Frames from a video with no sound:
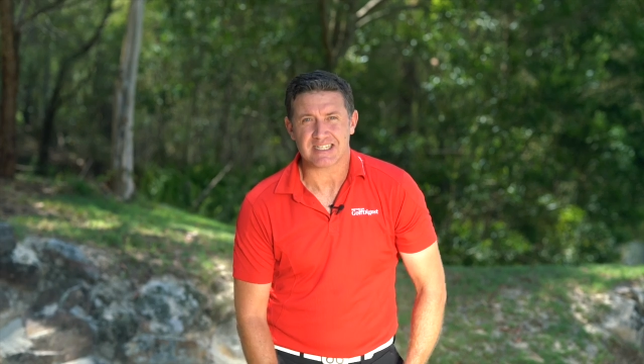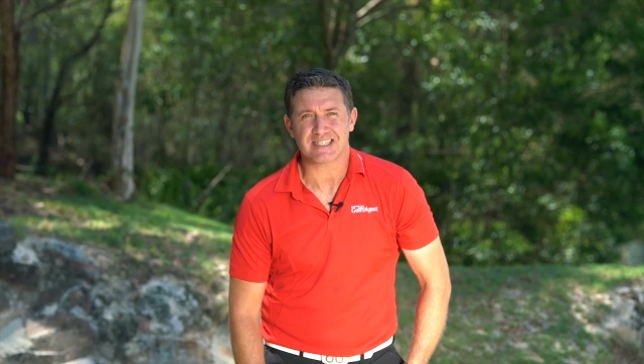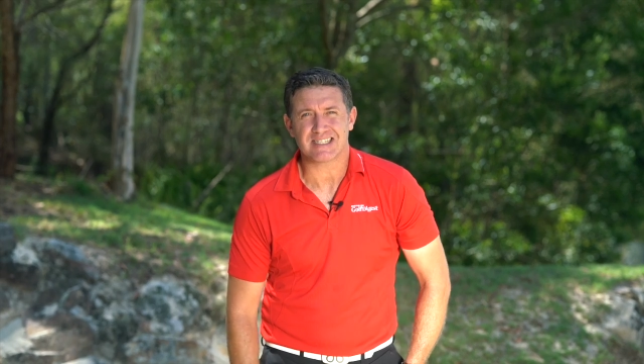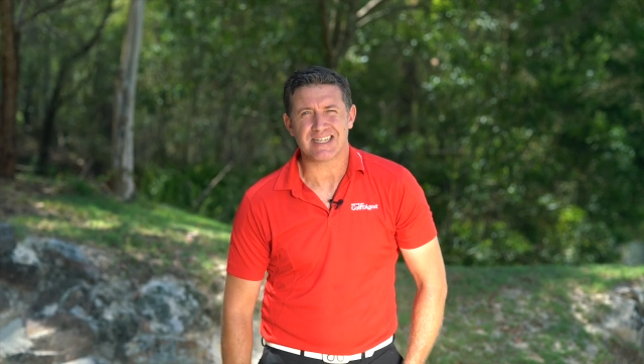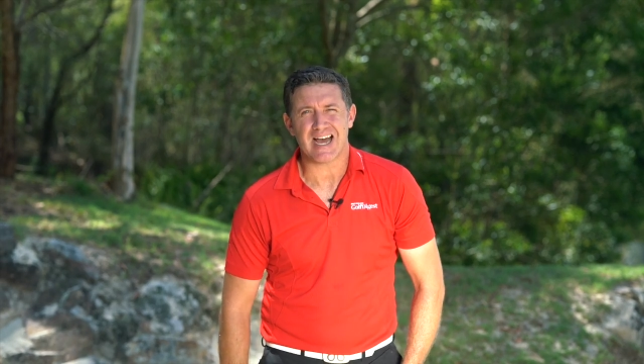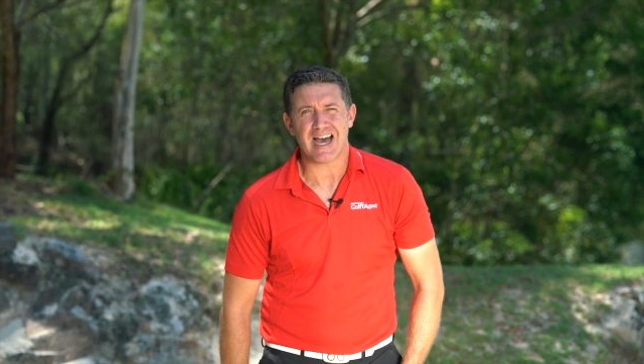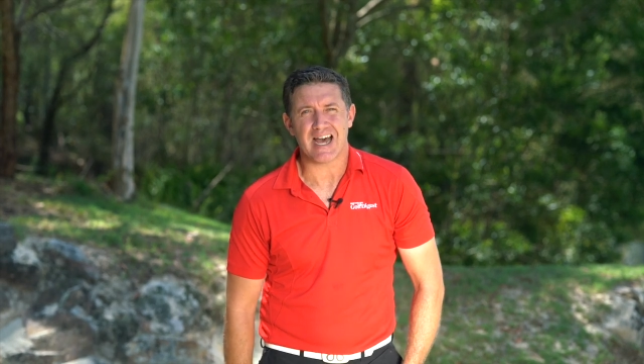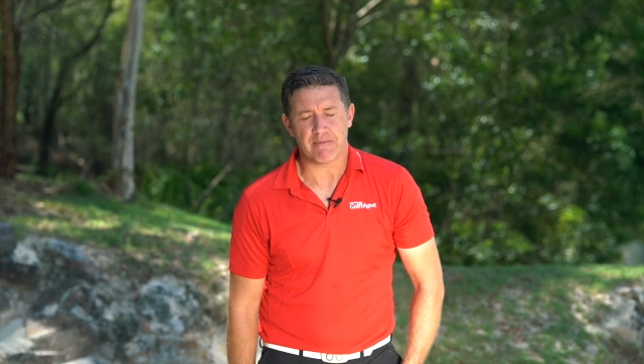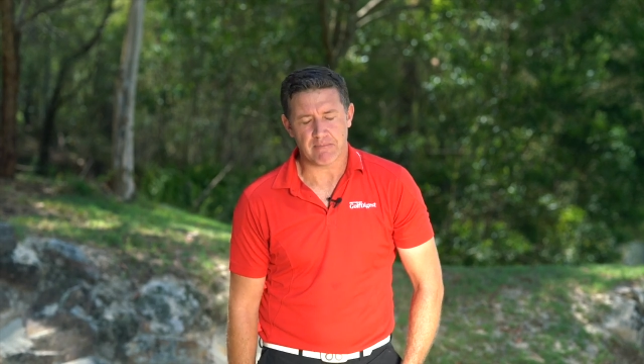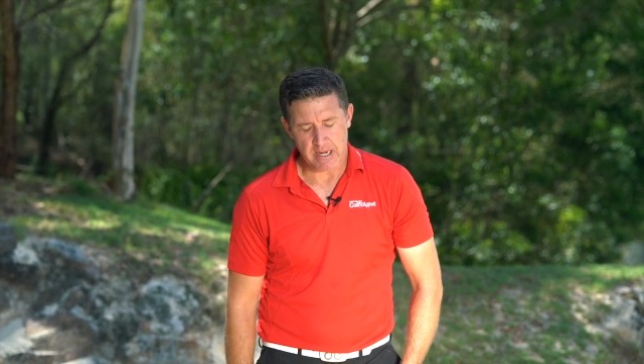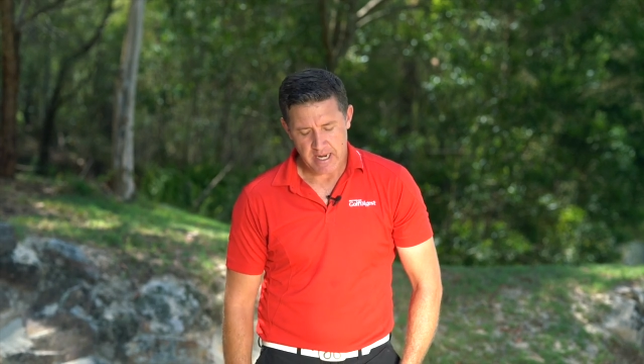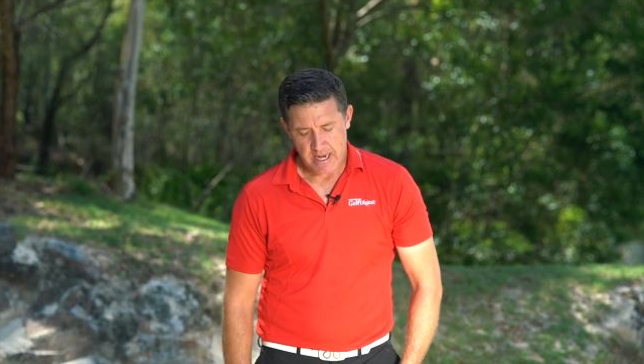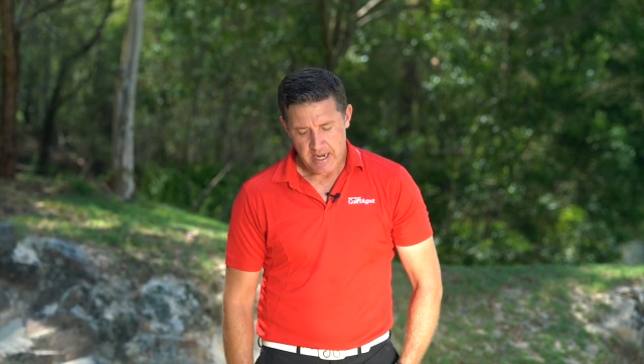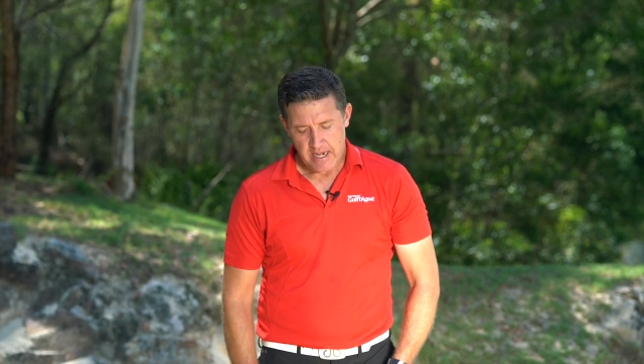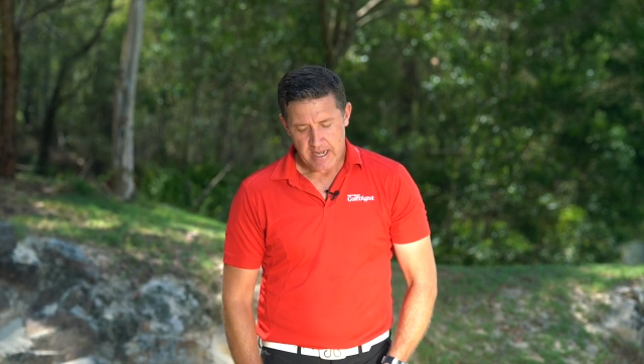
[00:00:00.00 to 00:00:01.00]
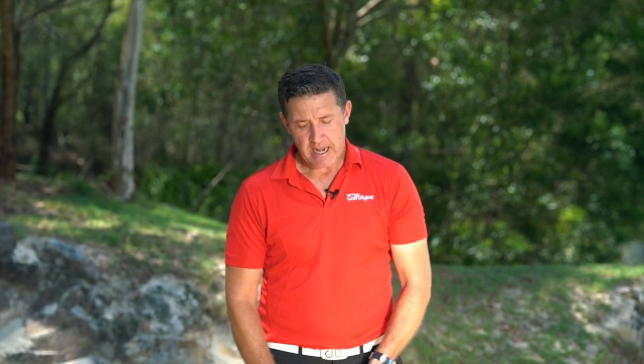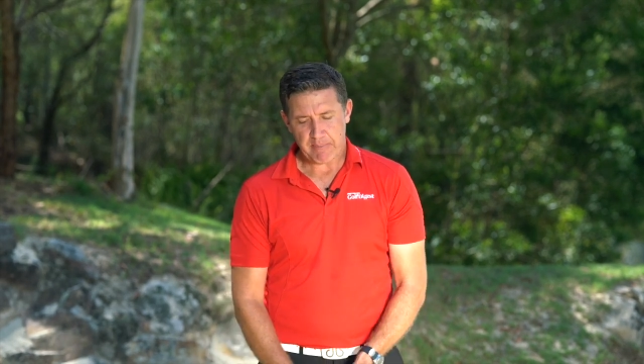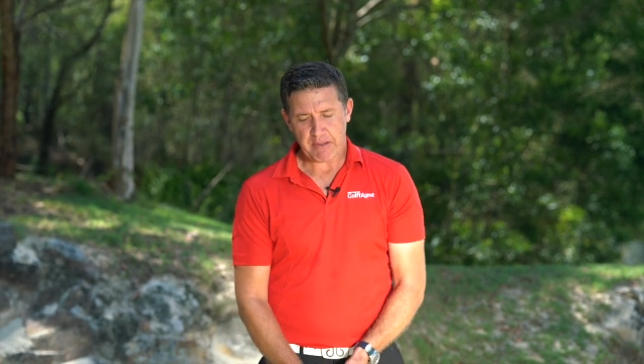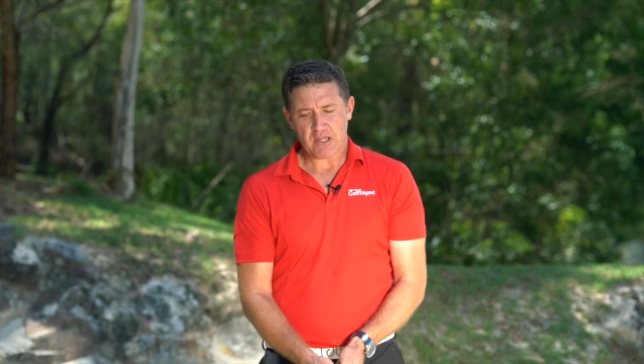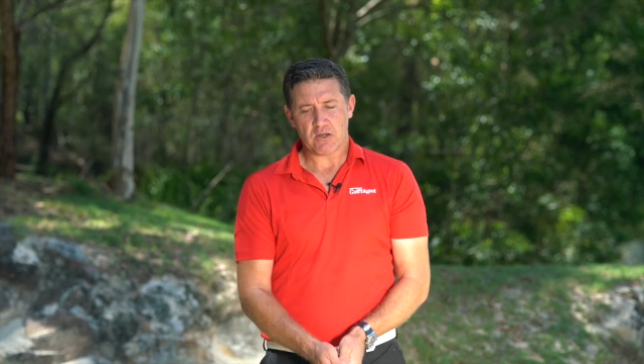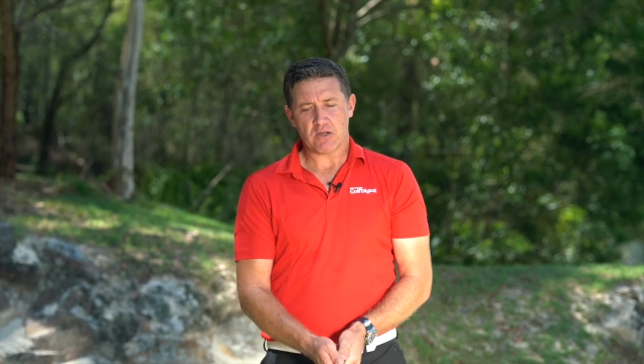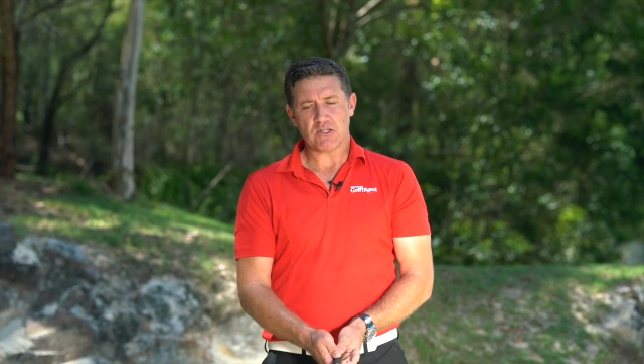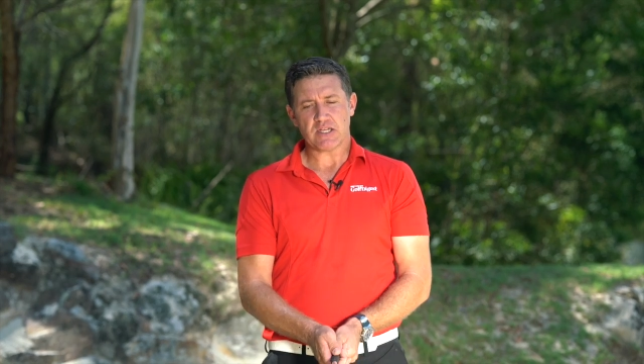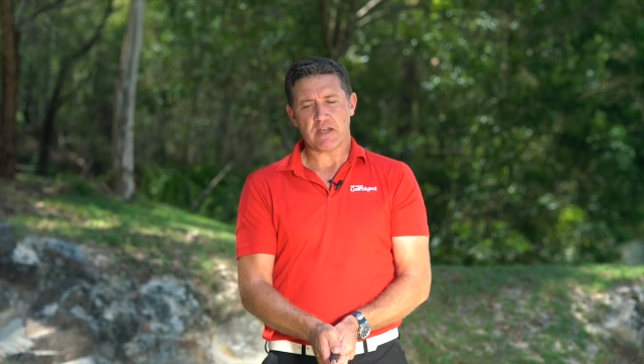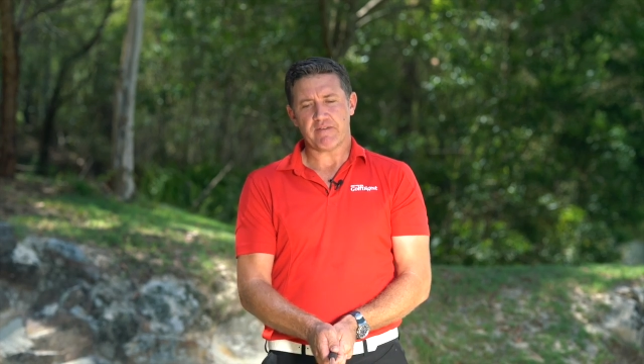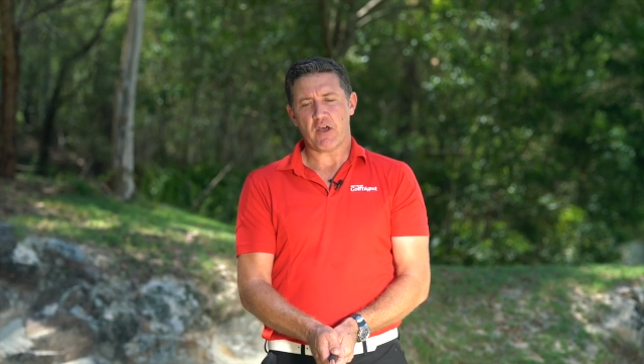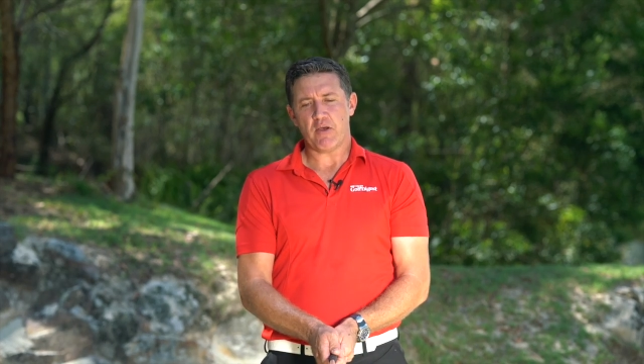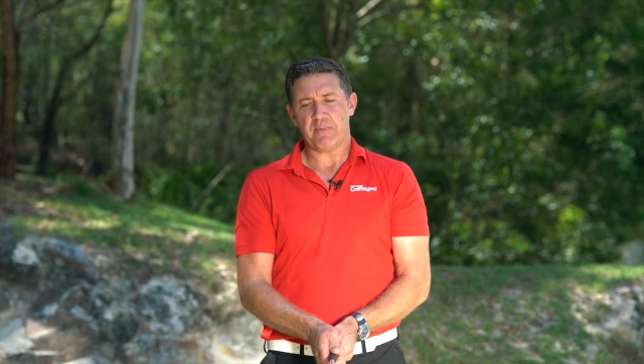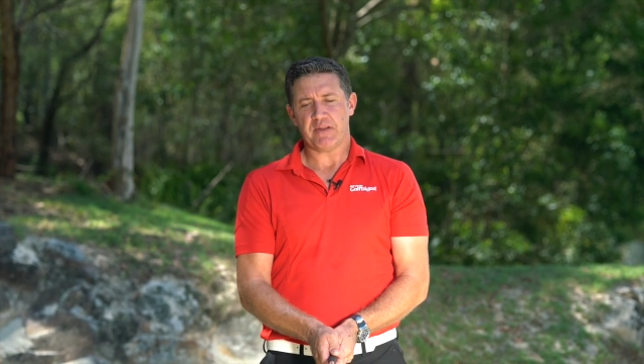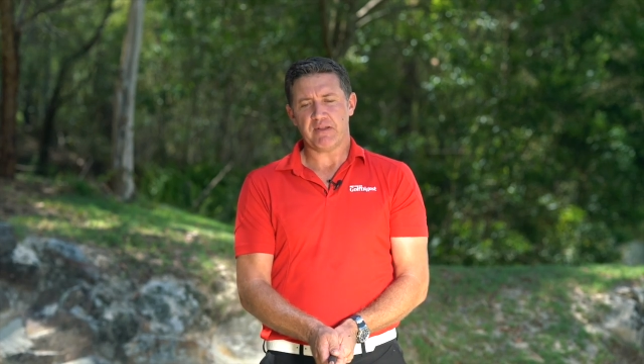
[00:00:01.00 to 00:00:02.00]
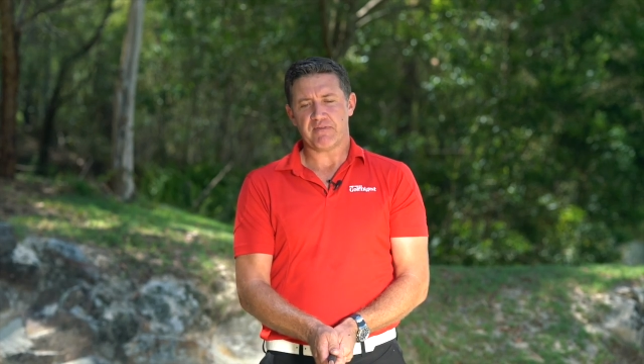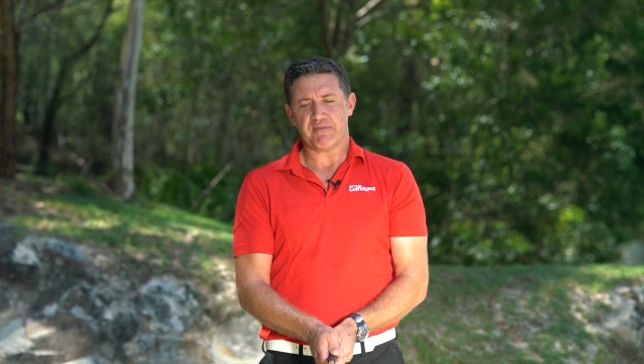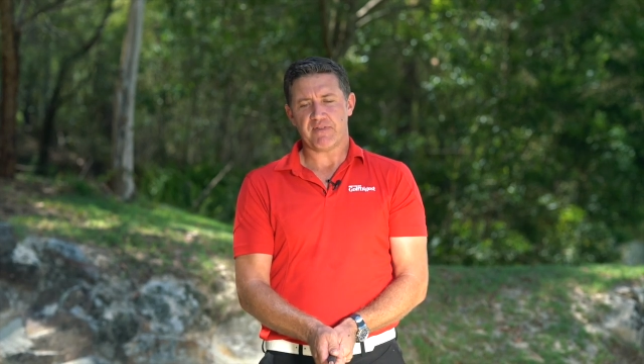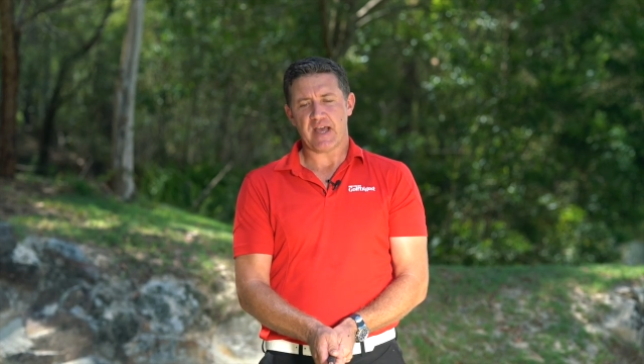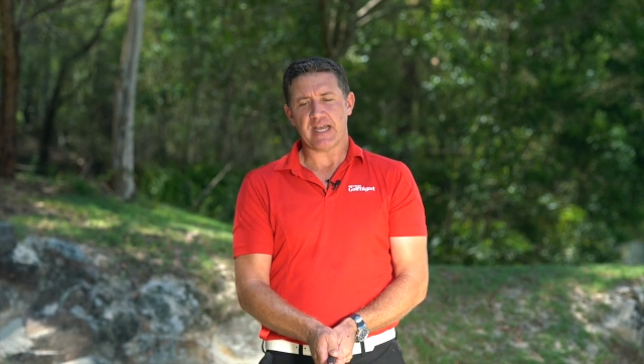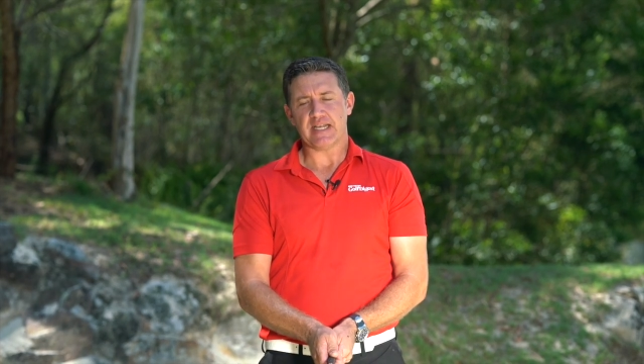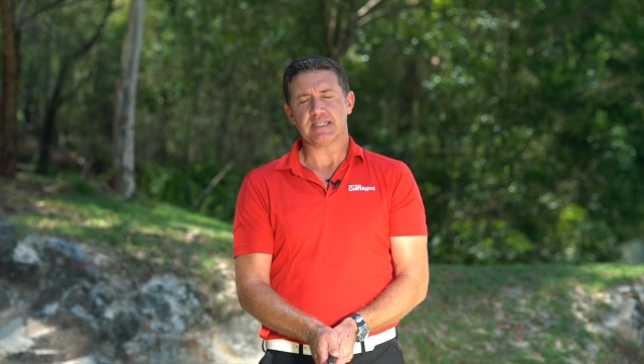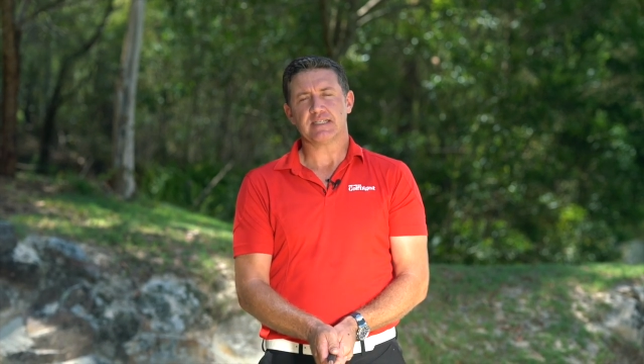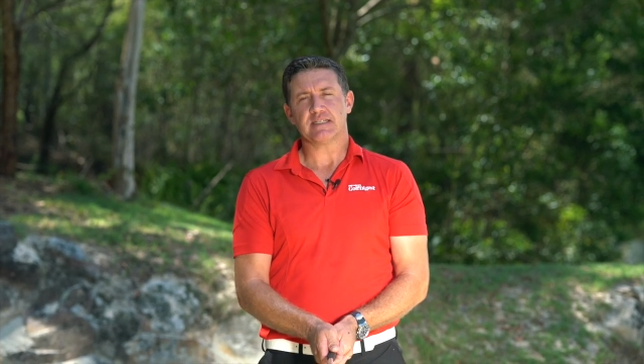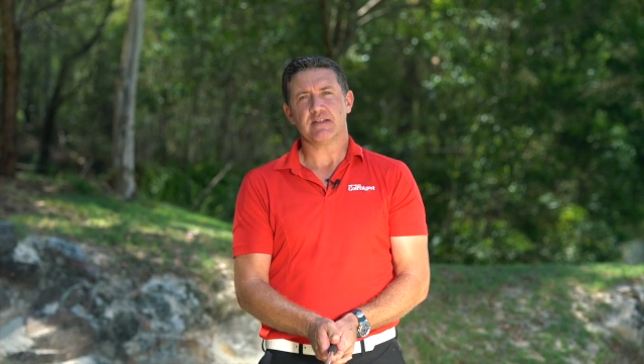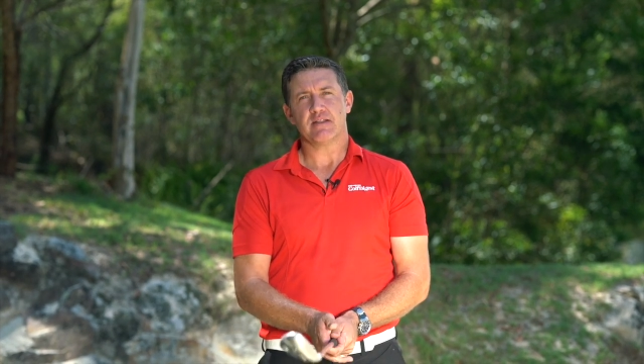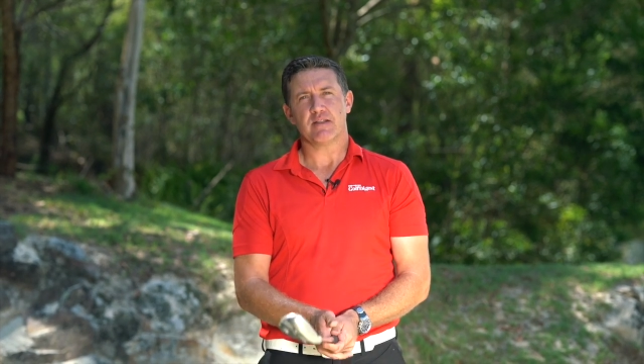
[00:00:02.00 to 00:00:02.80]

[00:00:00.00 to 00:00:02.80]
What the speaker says: start. Now, because I've opened the face,